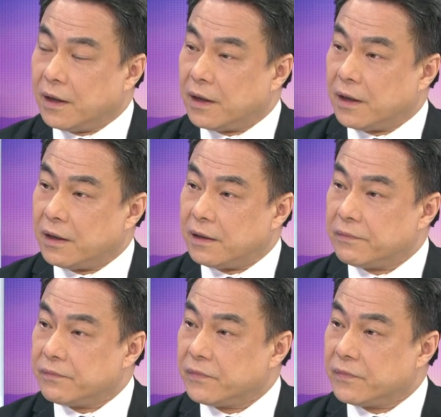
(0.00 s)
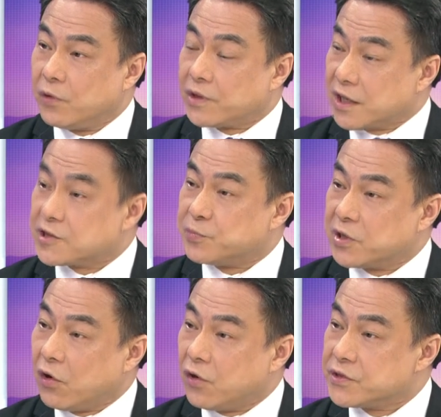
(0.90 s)
Um, well, that's
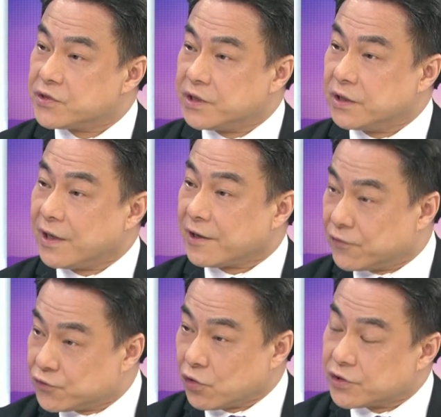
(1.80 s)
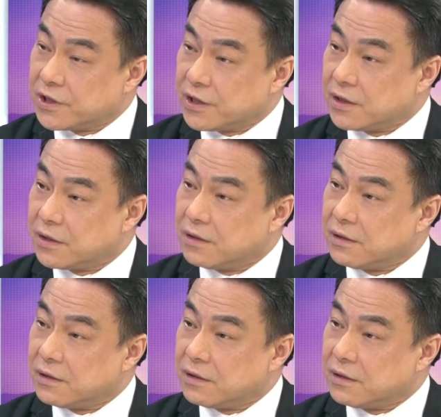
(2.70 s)
because the lack of doctor